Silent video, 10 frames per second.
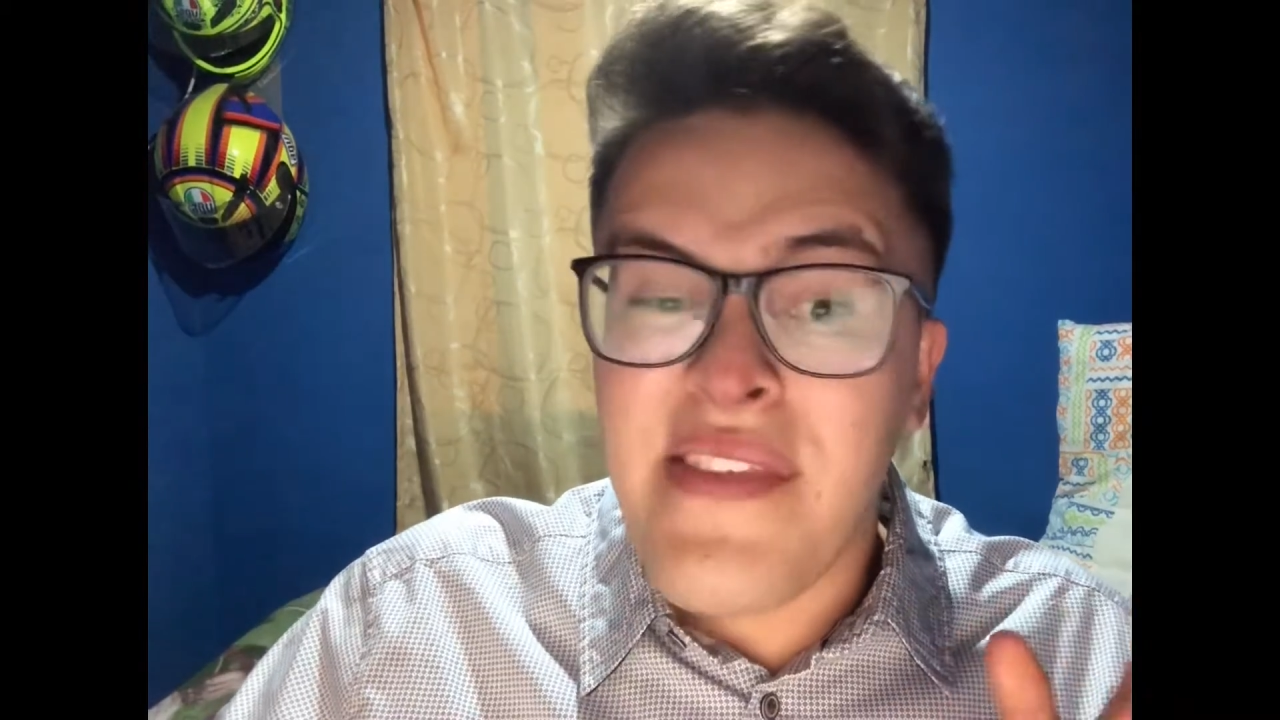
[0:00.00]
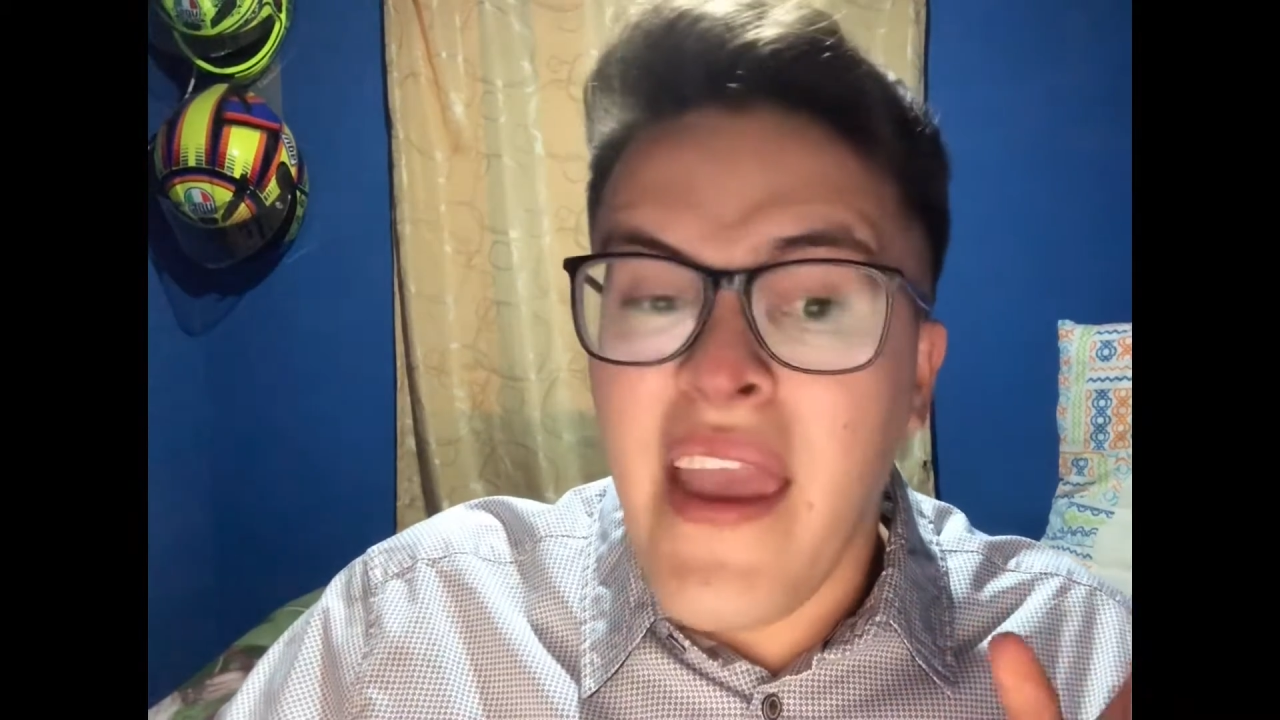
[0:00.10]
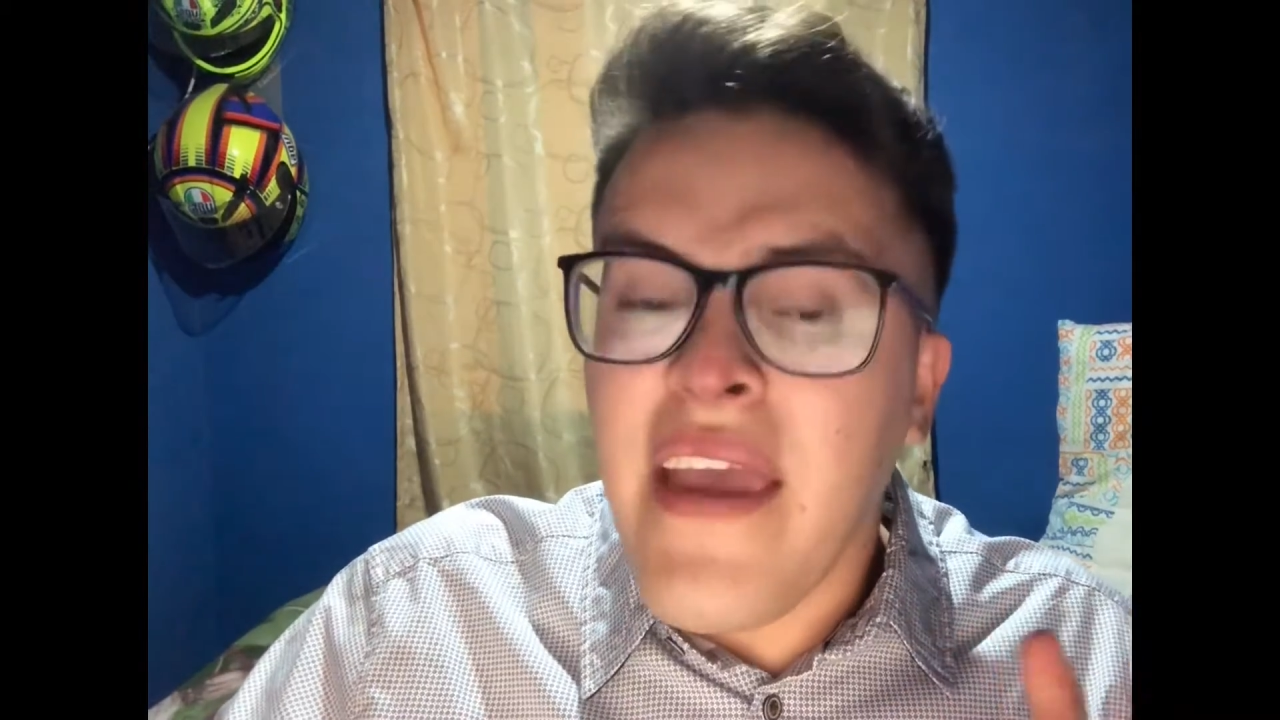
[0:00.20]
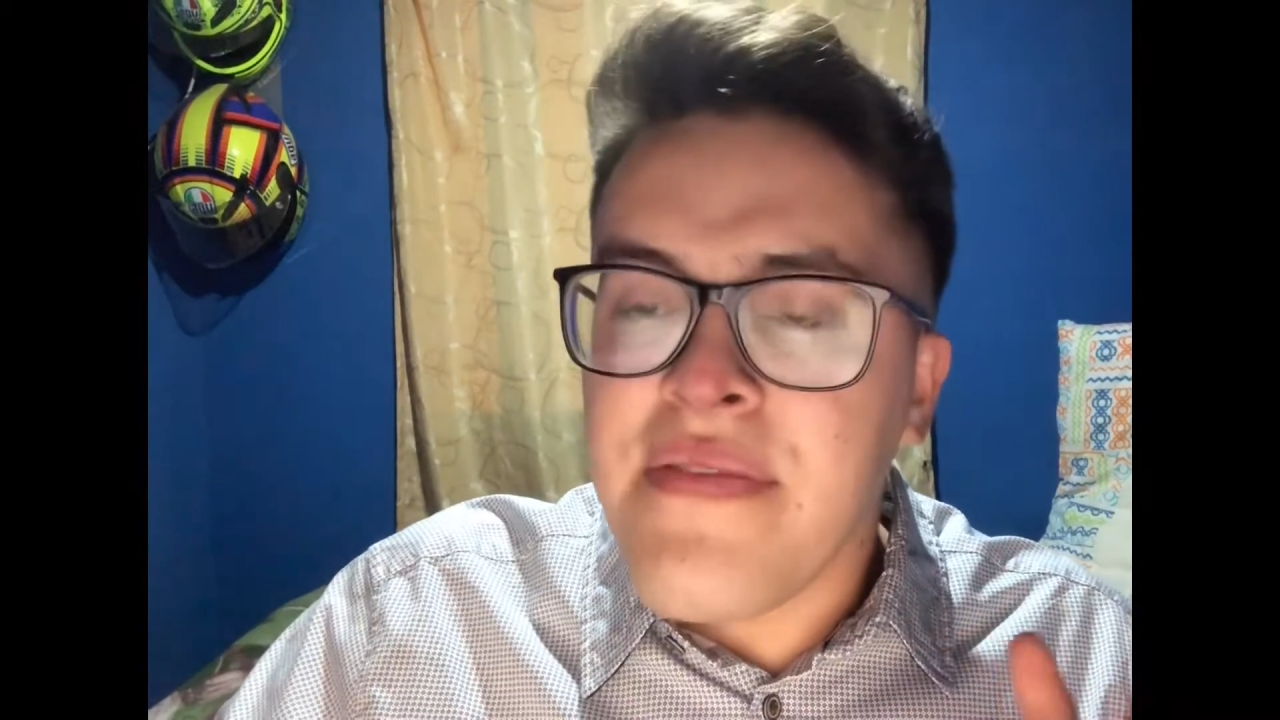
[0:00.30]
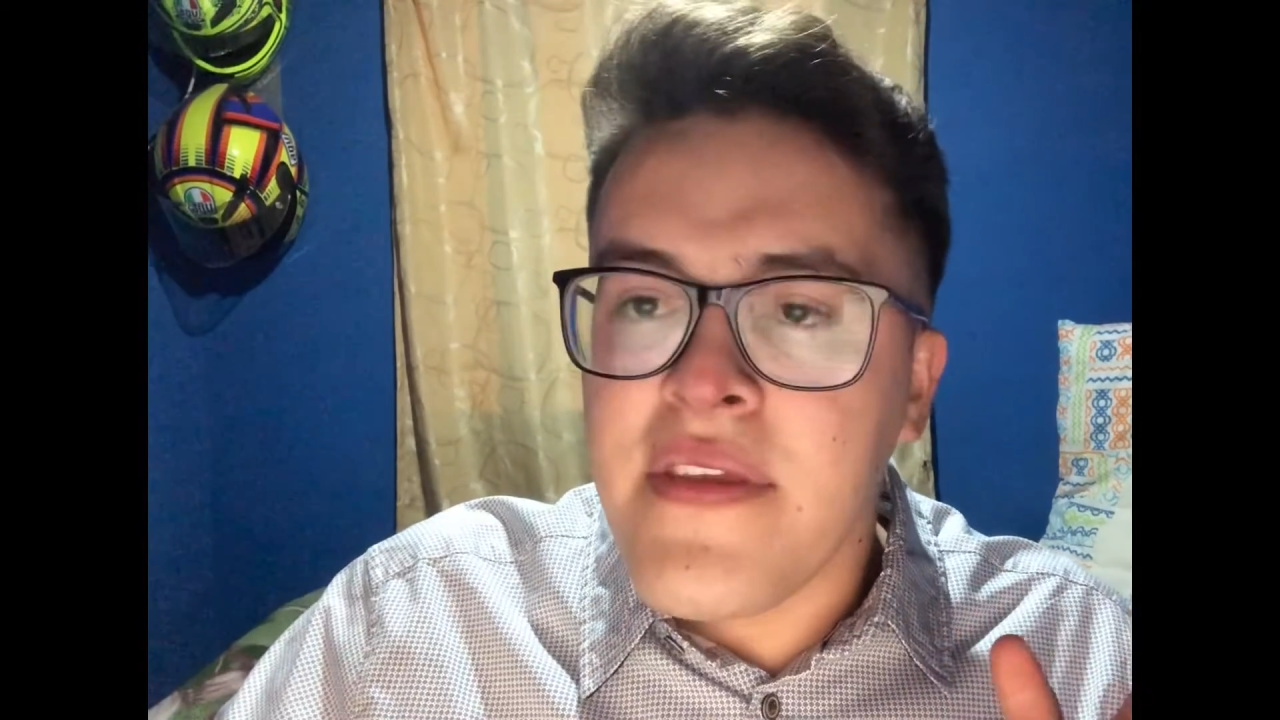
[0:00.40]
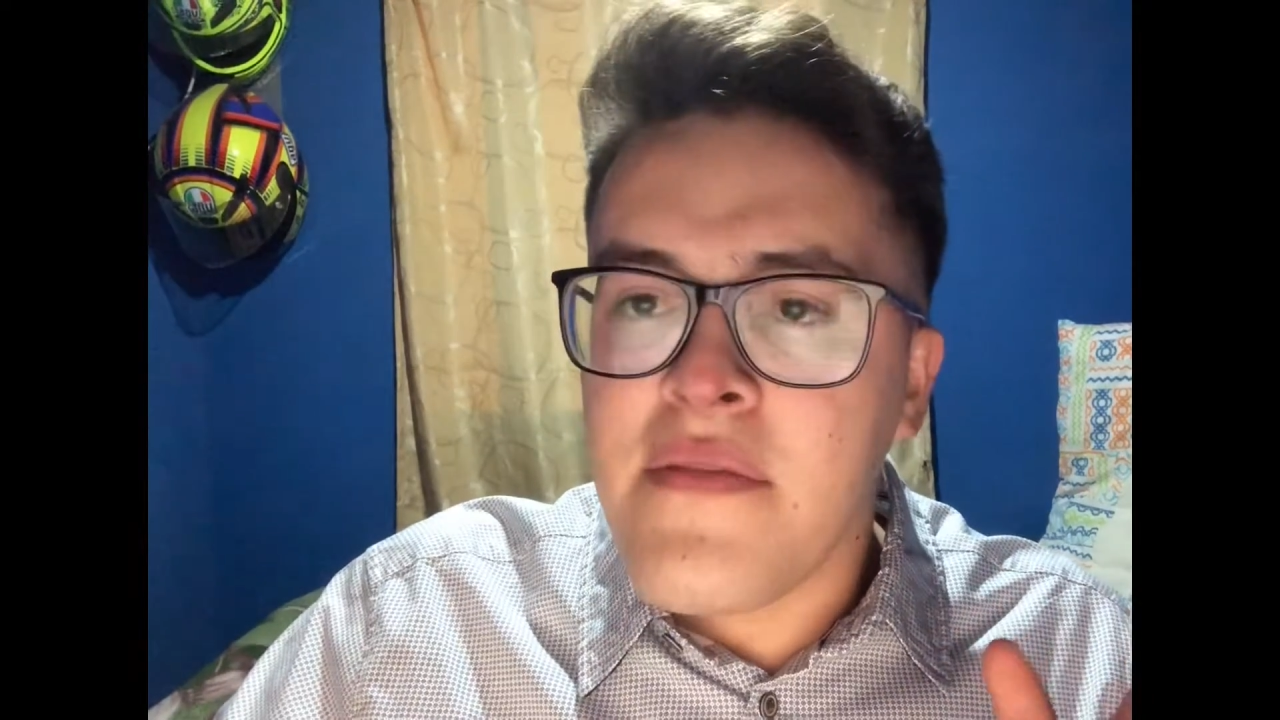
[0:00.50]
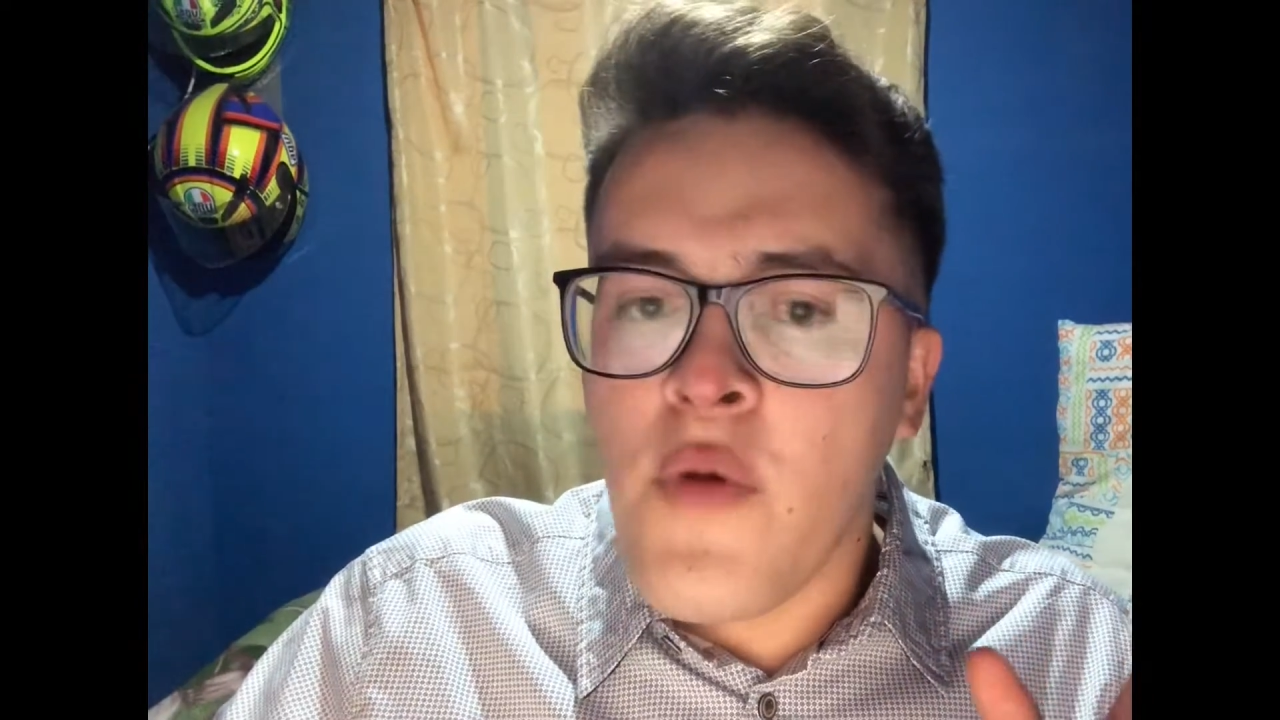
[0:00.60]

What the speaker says: entity